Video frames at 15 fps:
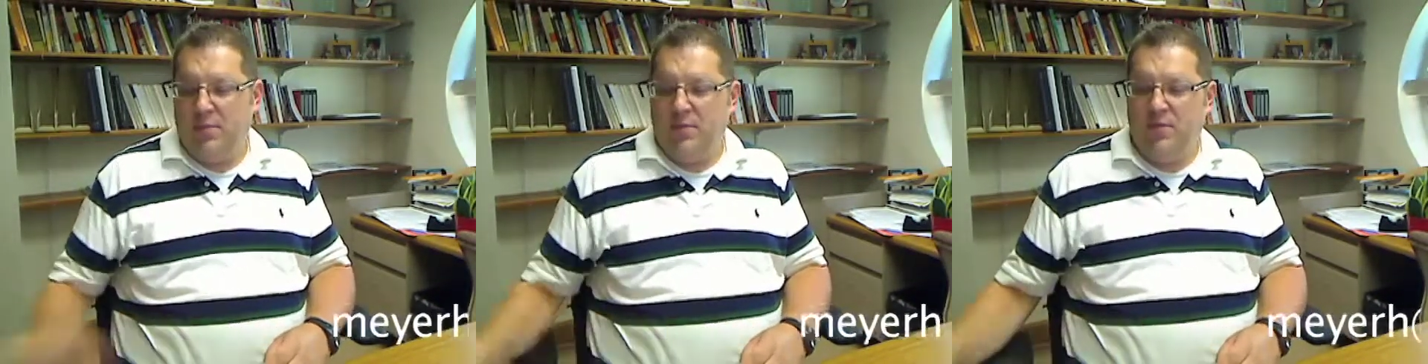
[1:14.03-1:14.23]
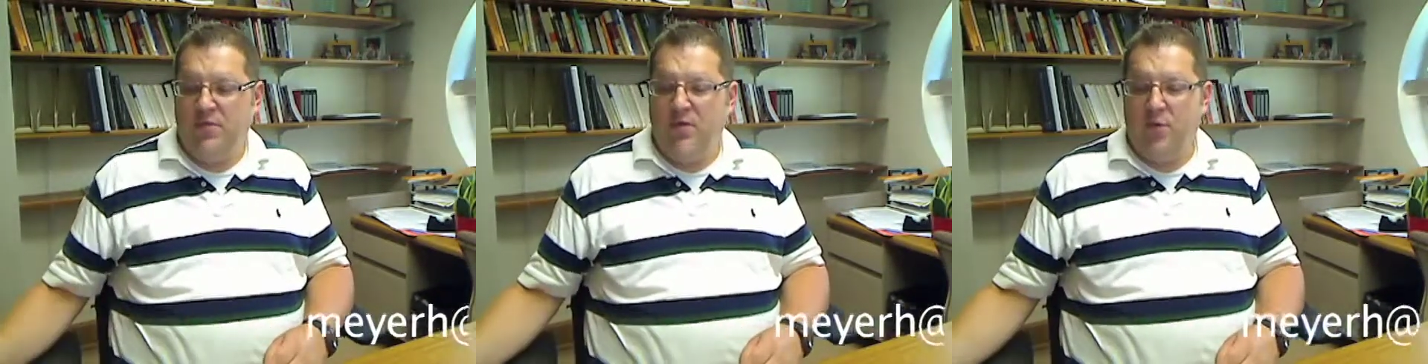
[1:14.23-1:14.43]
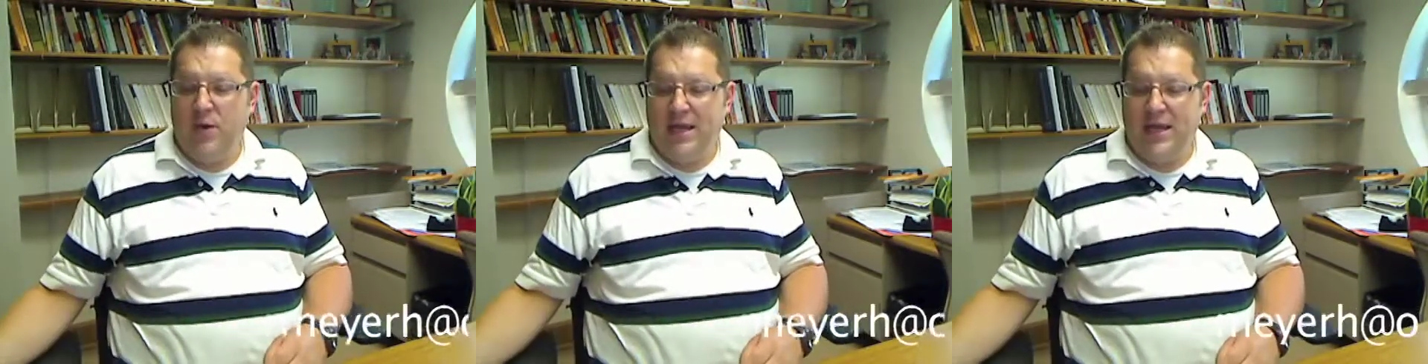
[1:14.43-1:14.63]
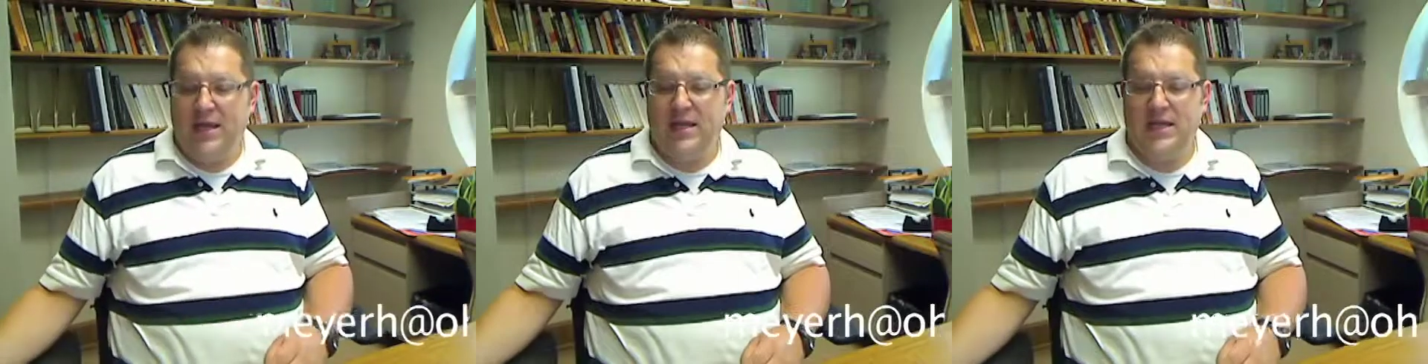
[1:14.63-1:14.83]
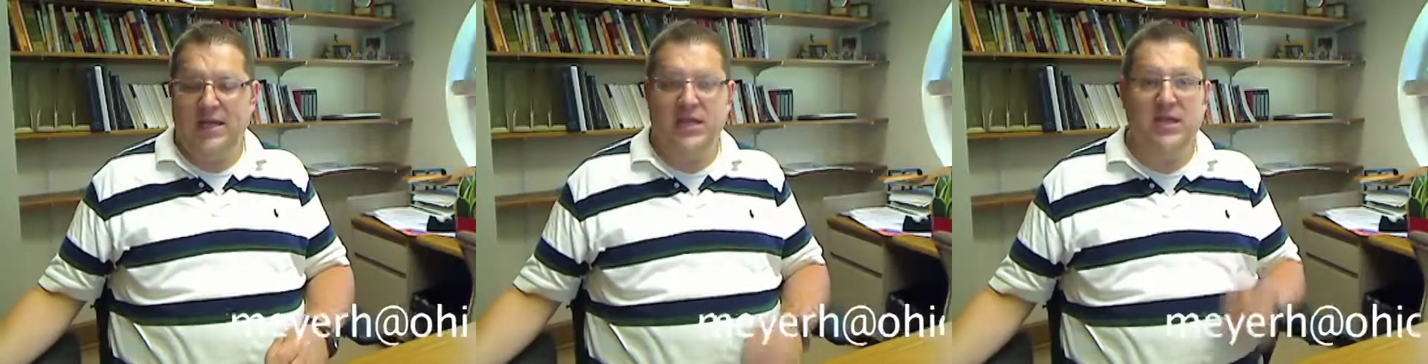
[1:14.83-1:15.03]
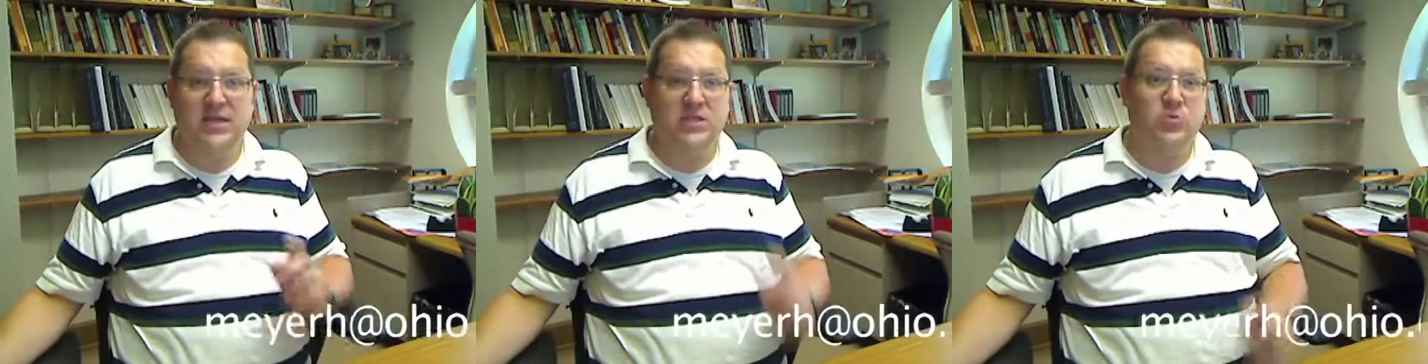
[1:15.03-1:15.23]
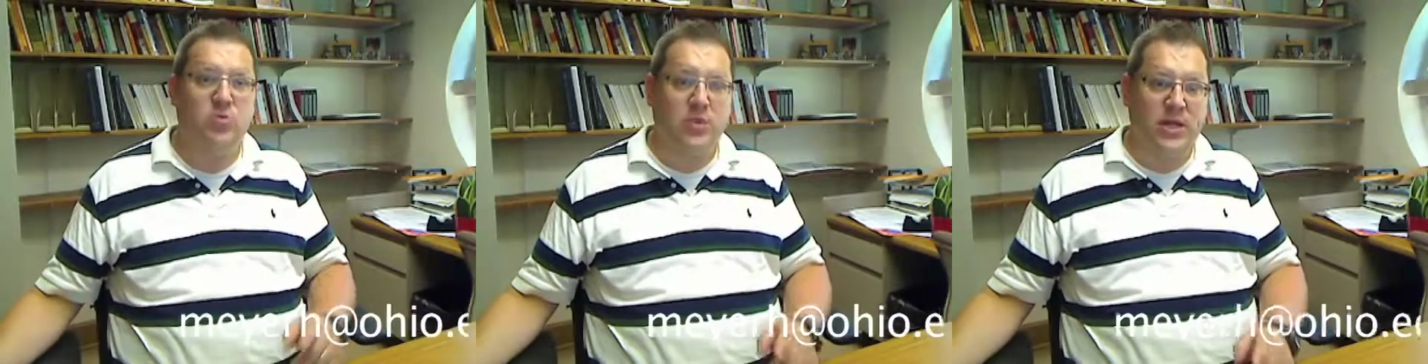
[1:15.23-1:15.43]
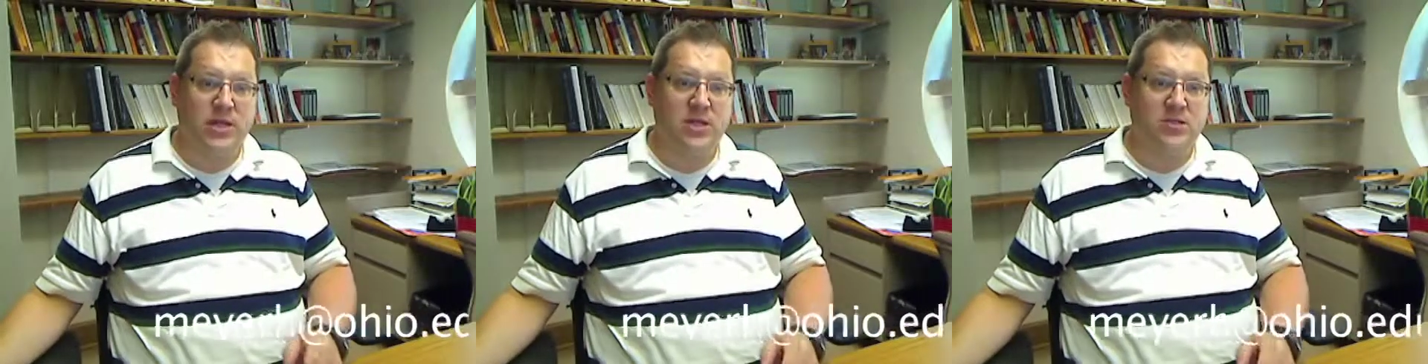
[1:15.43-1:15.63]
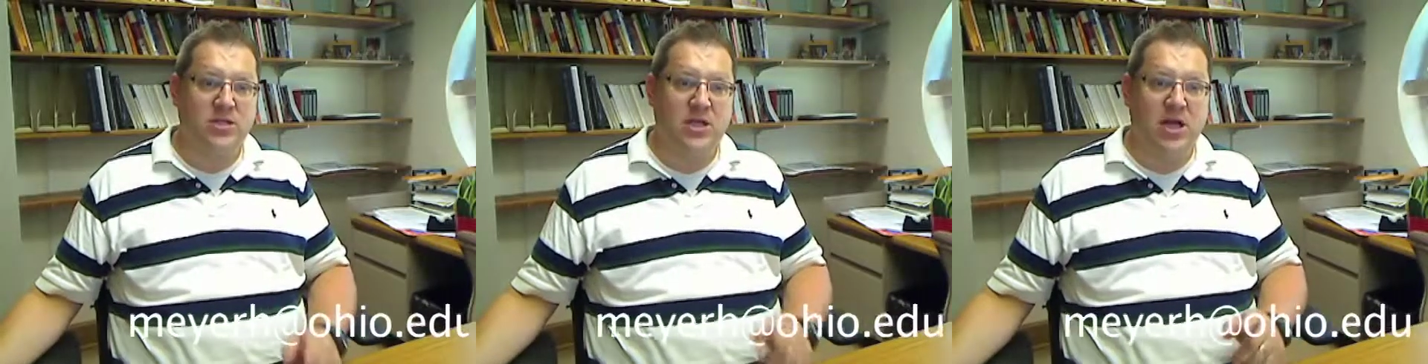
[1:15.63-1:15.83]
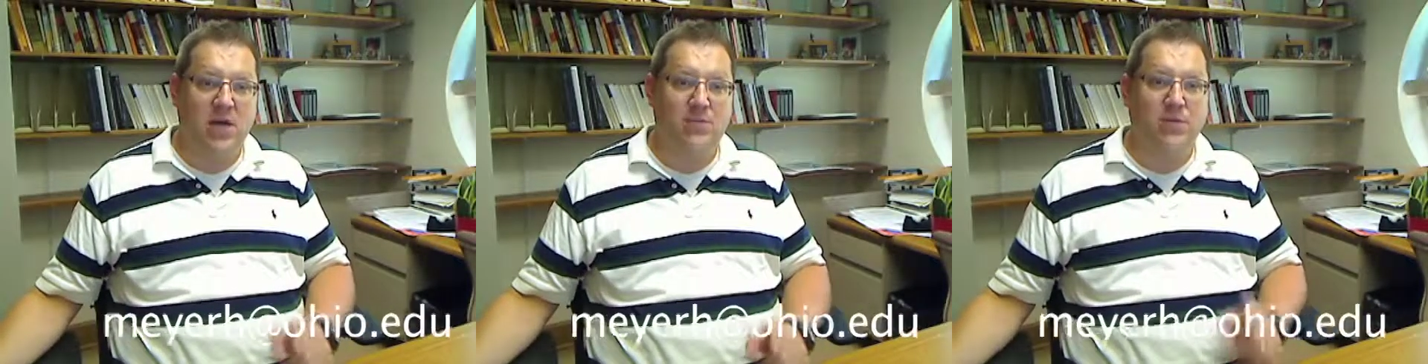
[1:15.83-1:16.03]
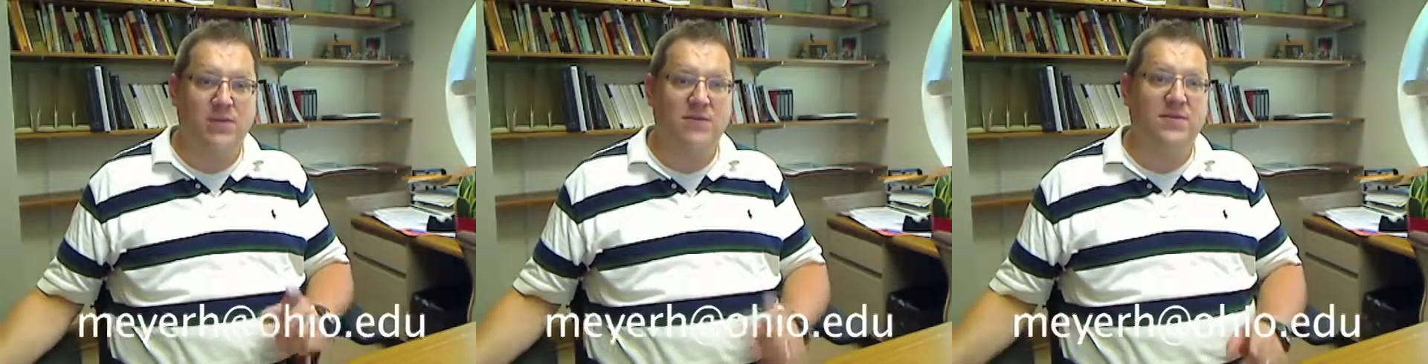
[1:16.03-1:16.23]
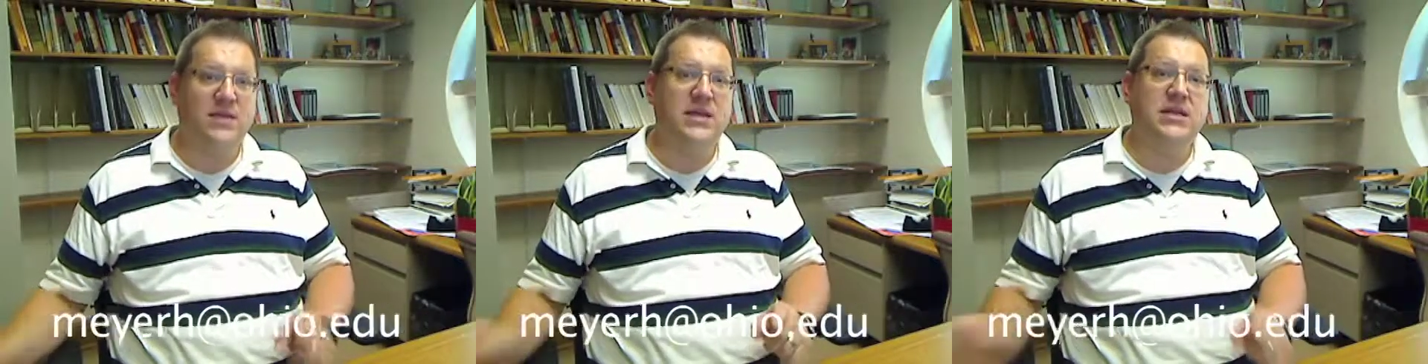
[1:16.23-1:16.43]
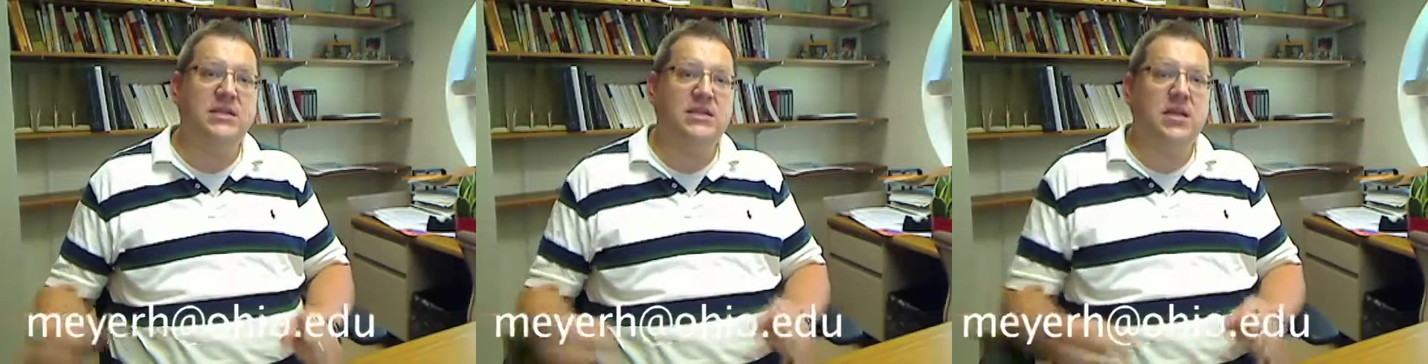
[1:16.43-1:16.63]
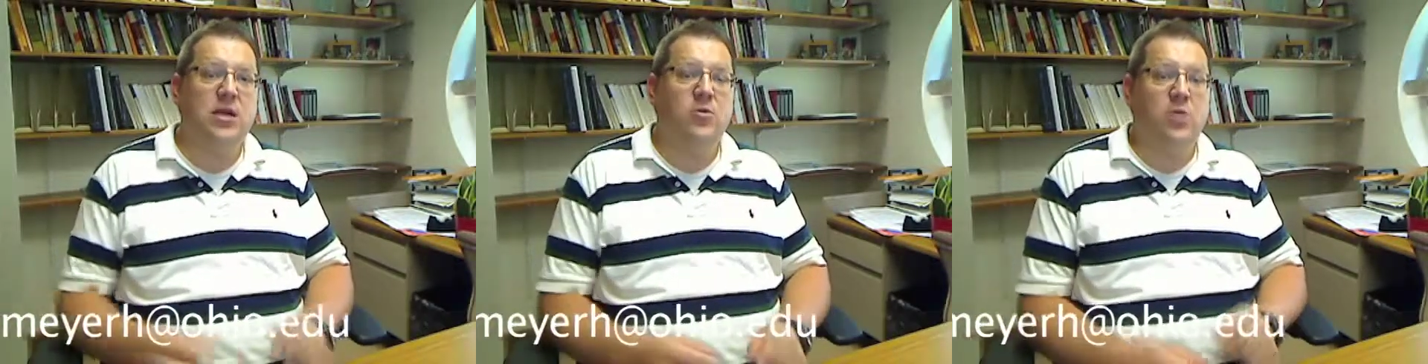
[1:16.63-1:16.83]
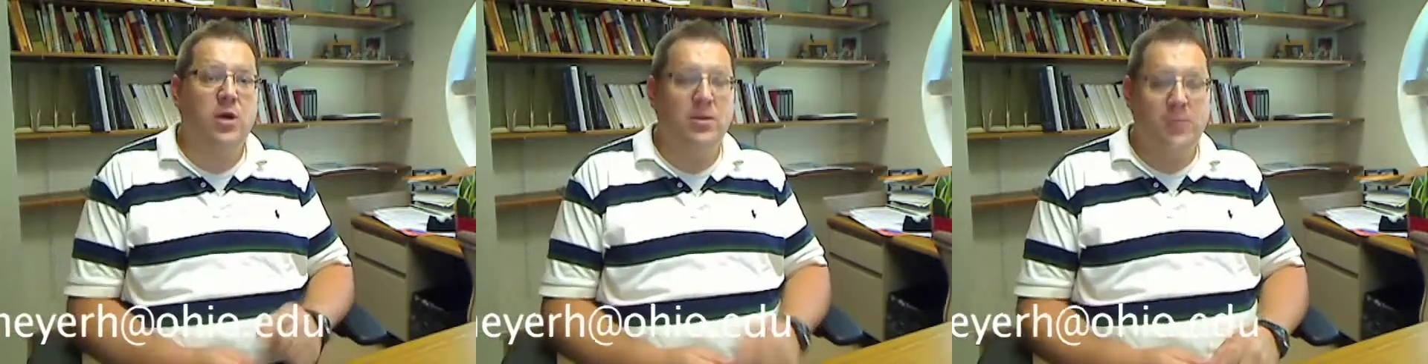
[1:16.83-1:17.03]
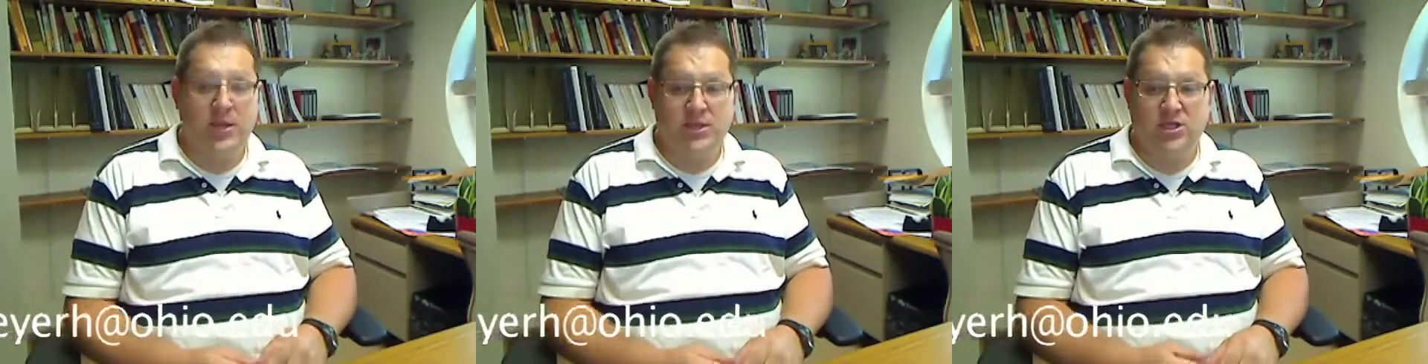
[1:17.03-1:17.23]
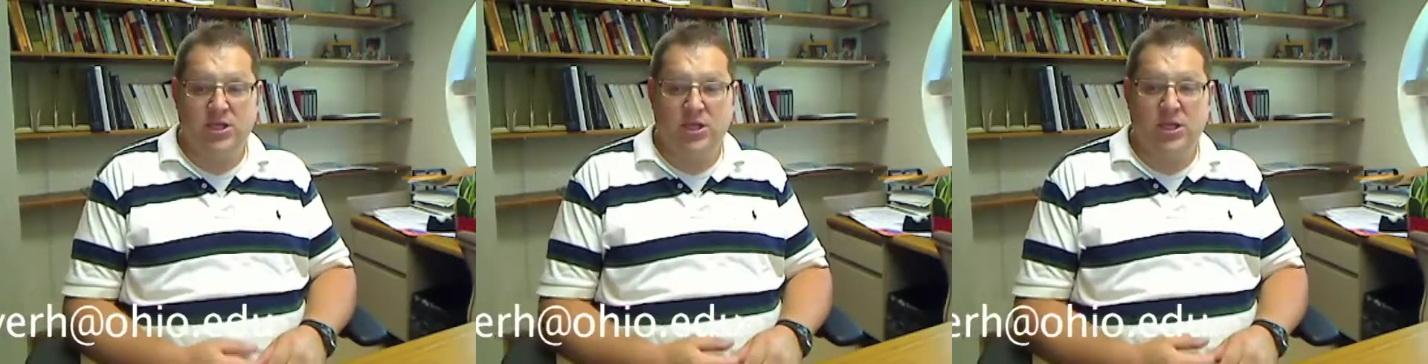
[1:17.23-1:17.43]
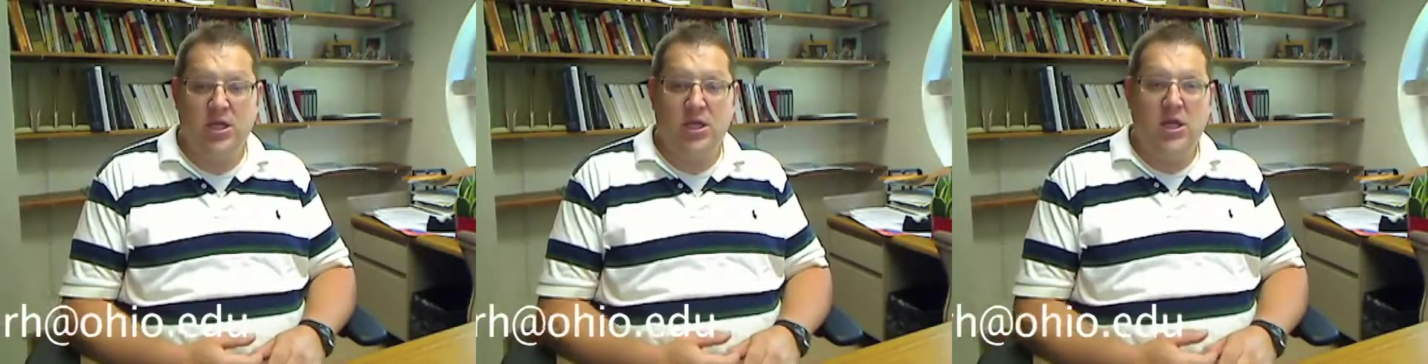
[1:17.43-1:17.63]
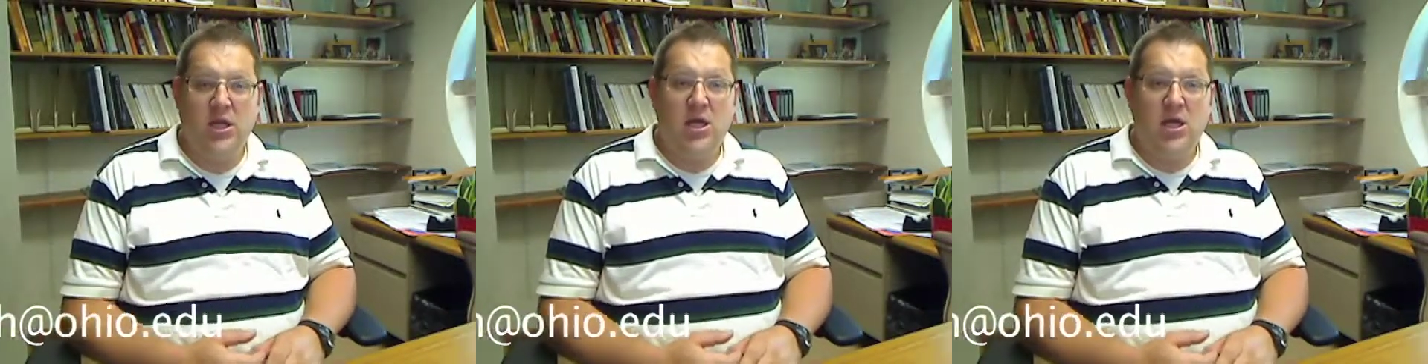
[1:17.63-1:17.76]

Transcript: Before I get into this week, there's a couple of things that I want to mention.